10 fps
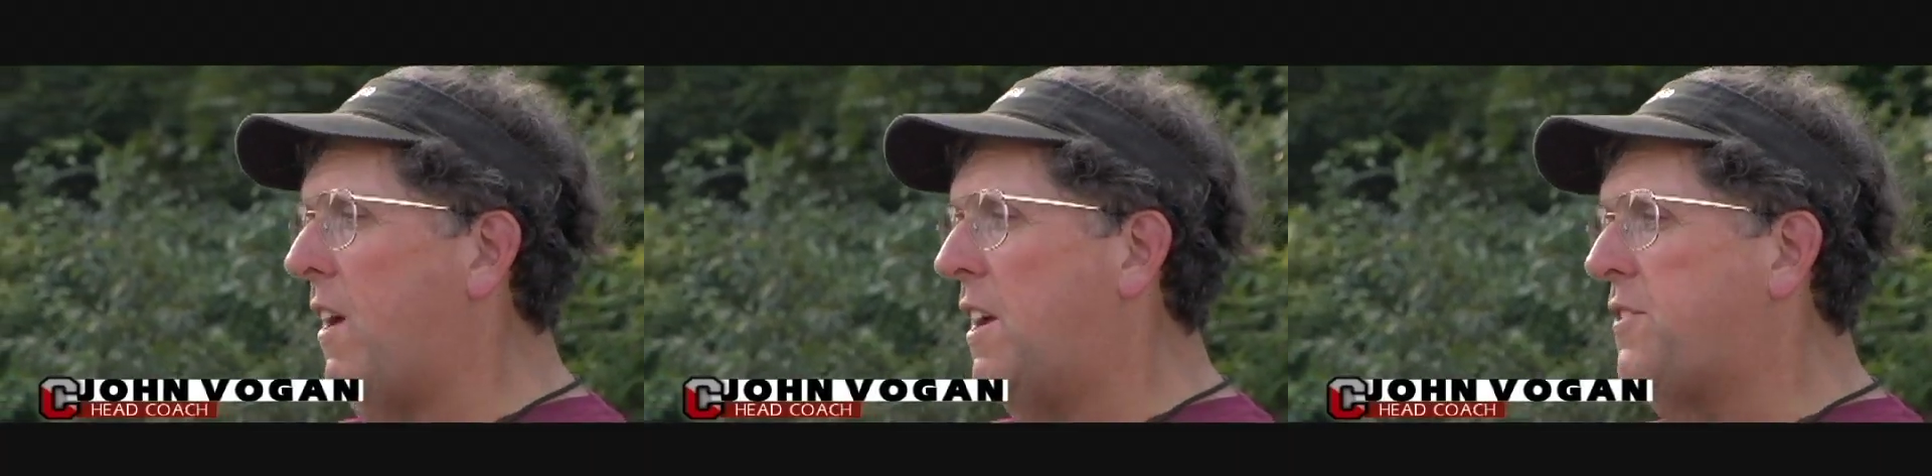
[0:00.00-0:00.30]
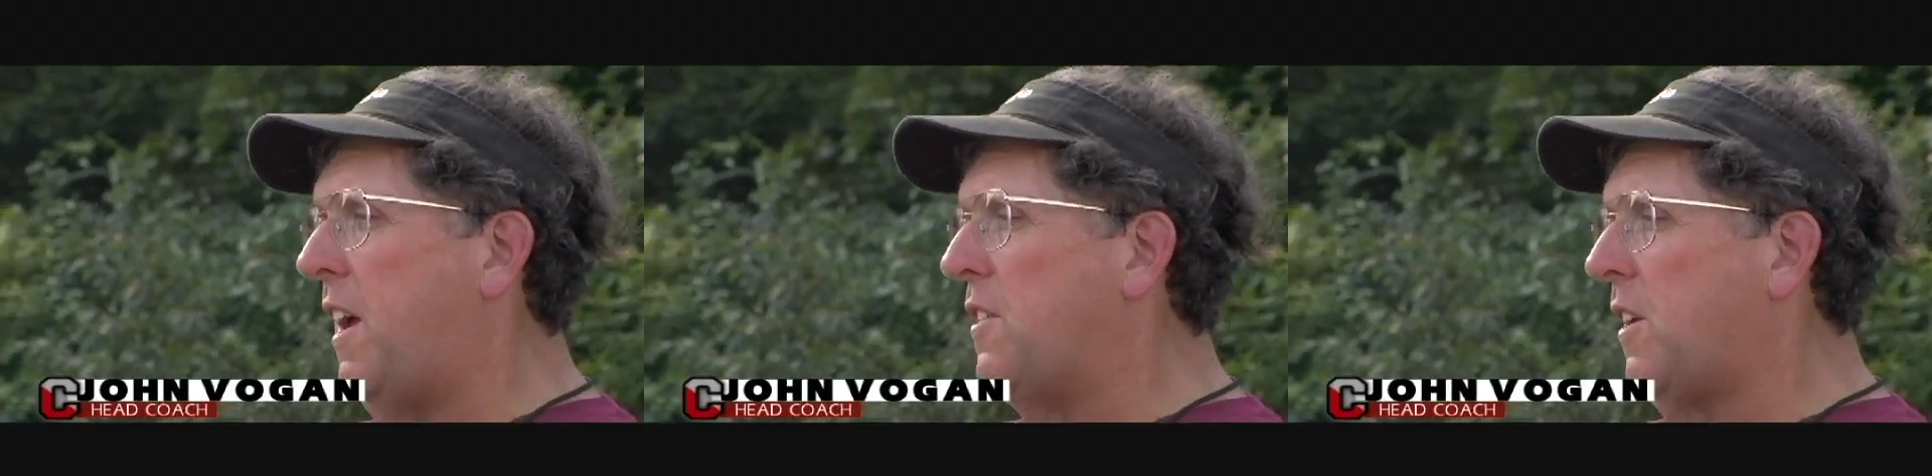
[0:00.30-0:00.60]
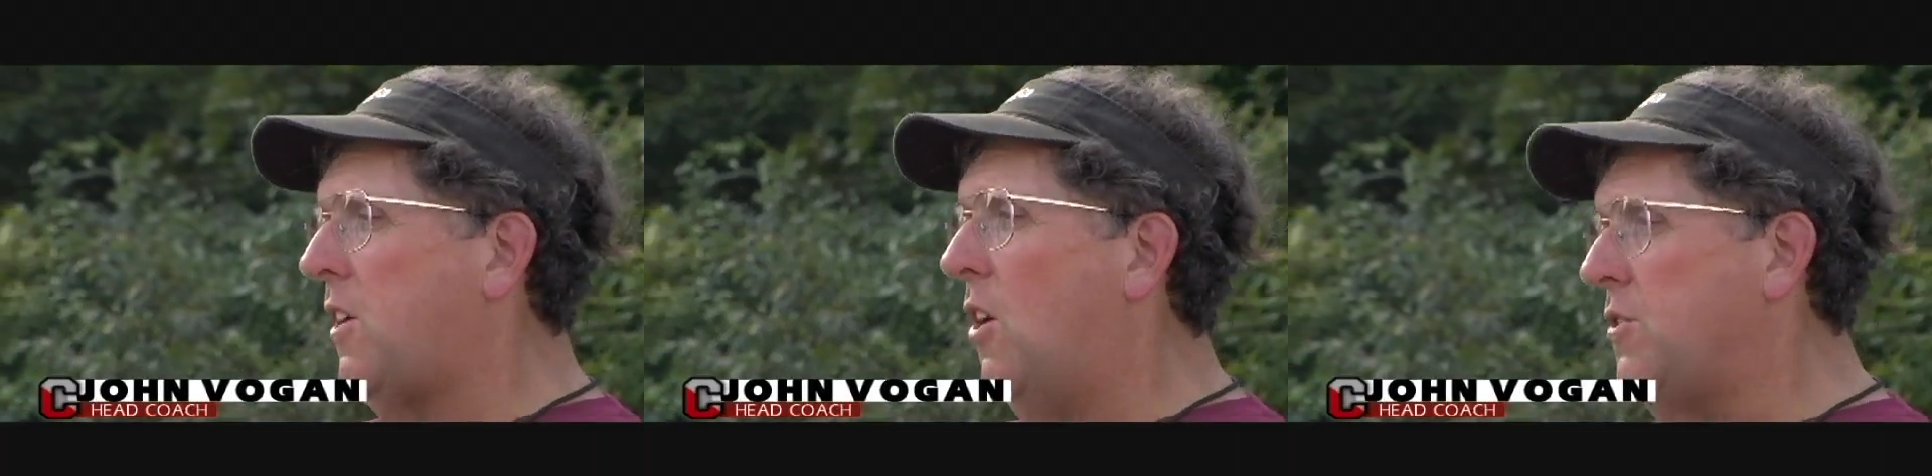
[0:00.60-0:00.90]
ever had a chance
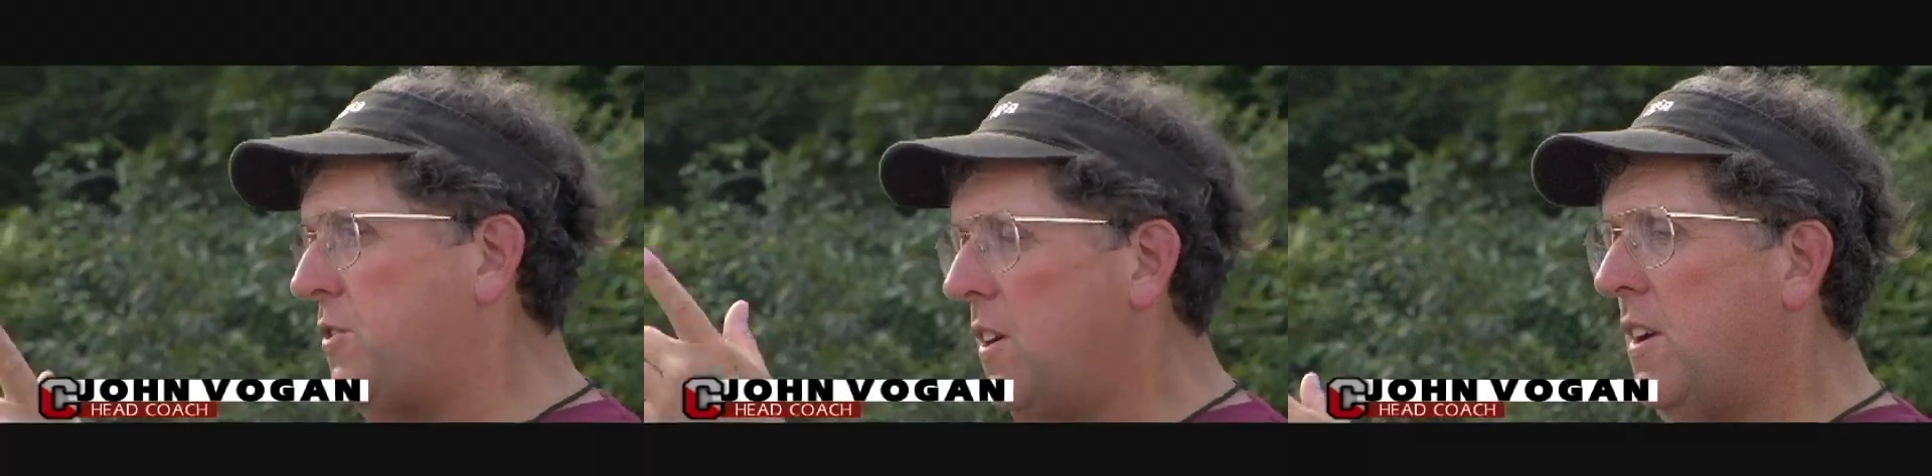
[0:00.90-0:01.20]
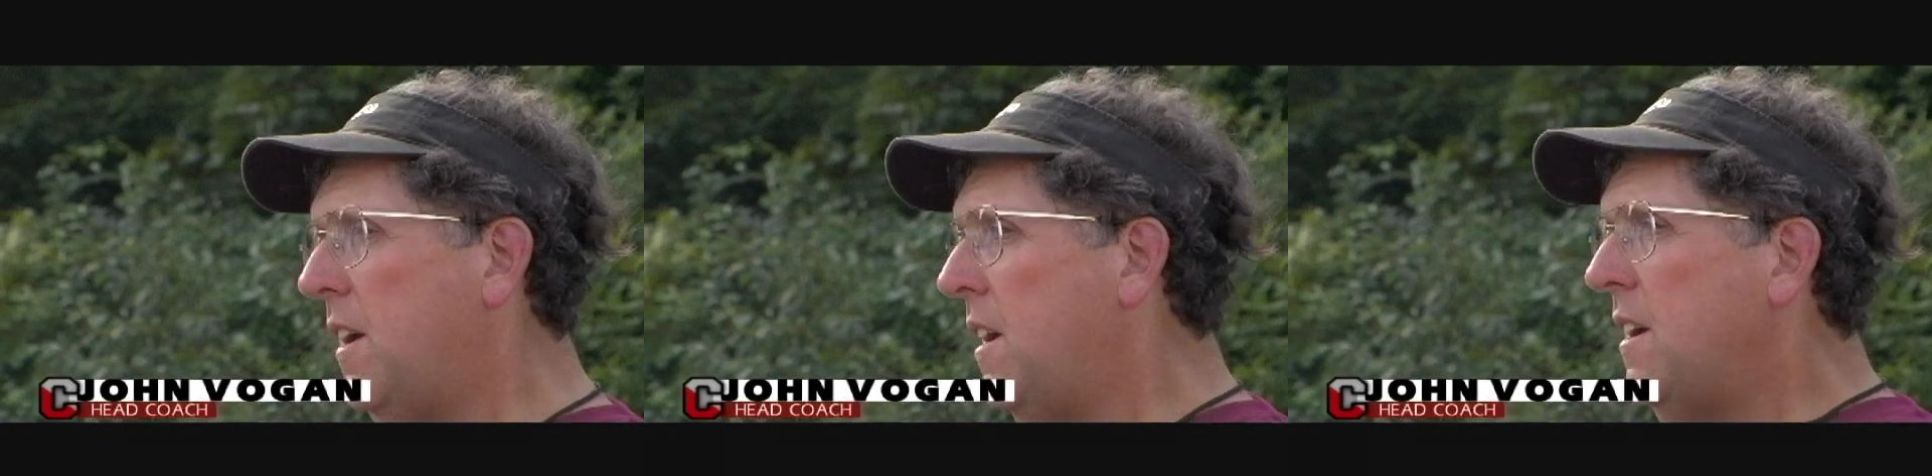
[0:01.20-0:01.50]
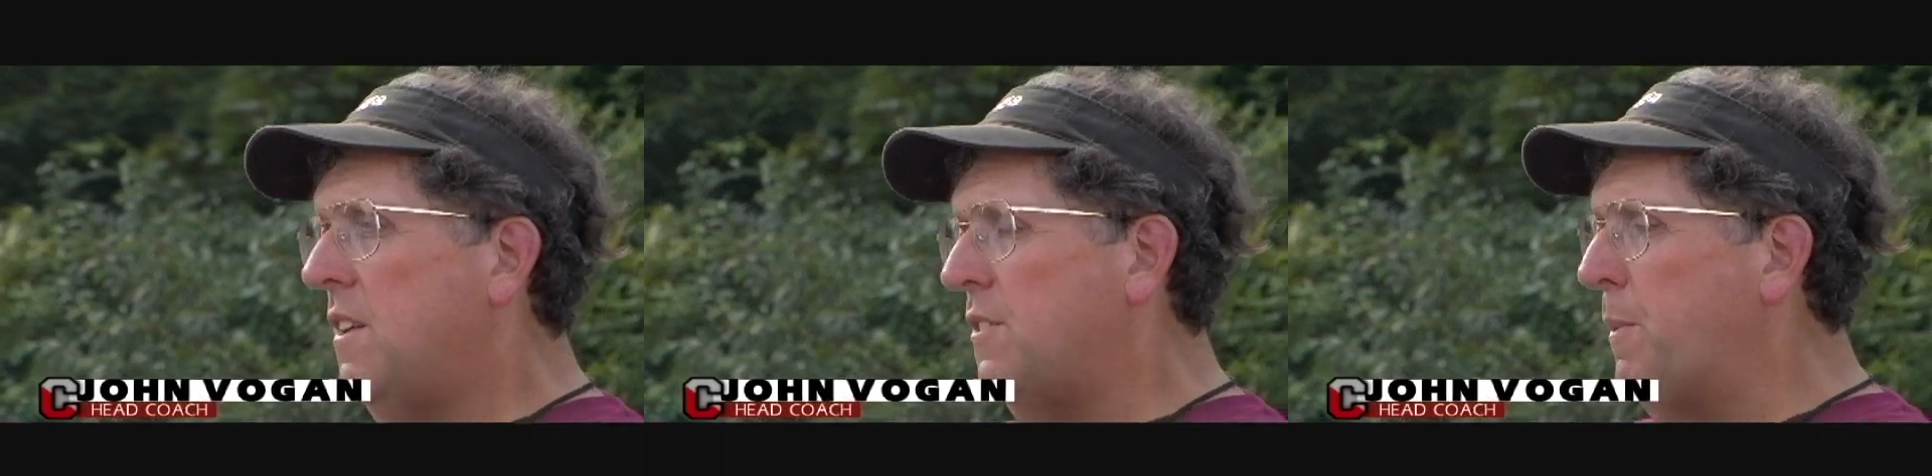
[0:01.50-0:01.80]
to coach,
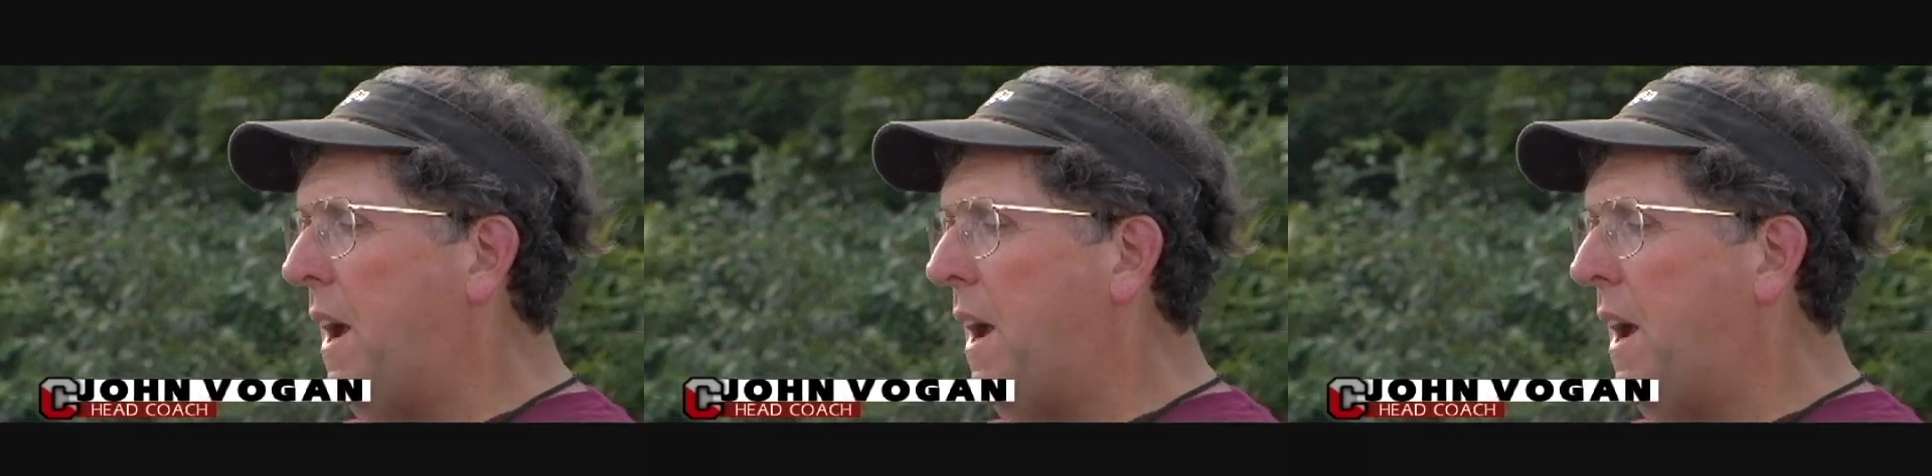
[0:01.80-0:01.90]
this